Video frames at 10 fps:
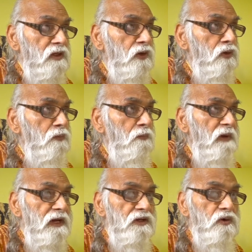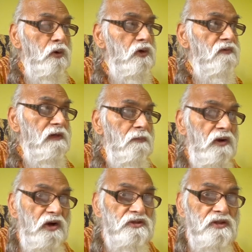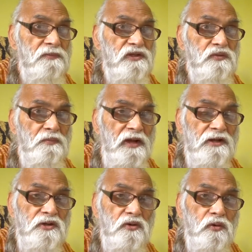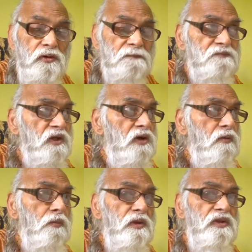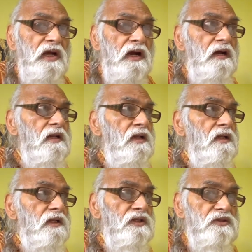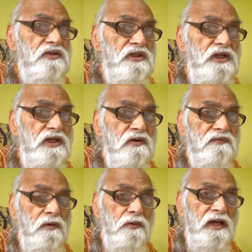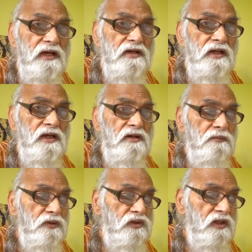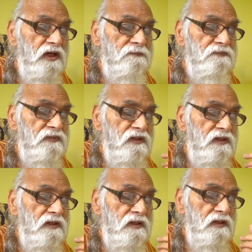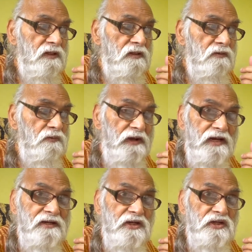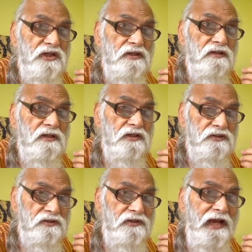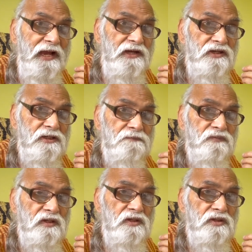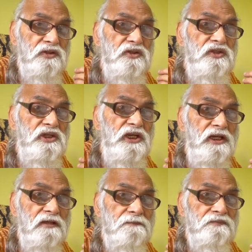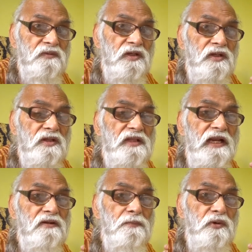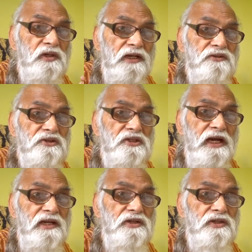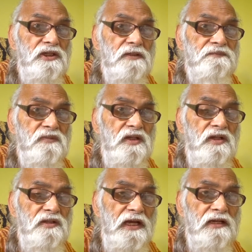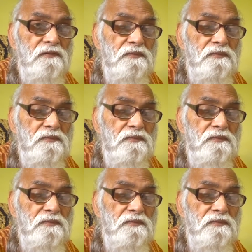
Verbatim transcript: marigold will blossom as marigold. Buddha, the seed of awakening in Buddha, verily is that seed, that potentiality, that